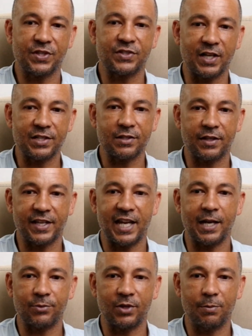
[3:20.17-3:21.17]
the size of the
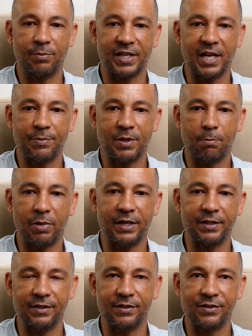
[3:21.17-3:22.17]
camera but keep the
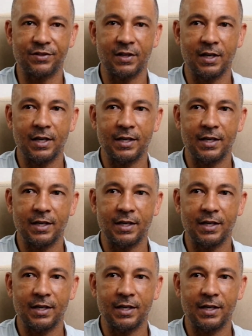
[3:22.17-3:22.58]
buttons